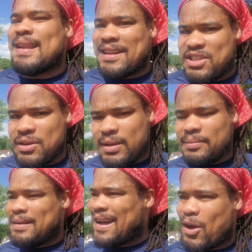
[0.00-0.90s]

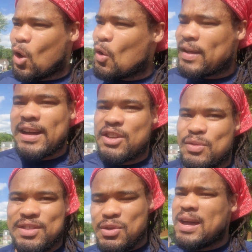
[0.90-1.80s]
Nigeria, out of all the
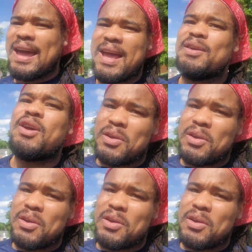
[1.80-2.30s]
countries, you can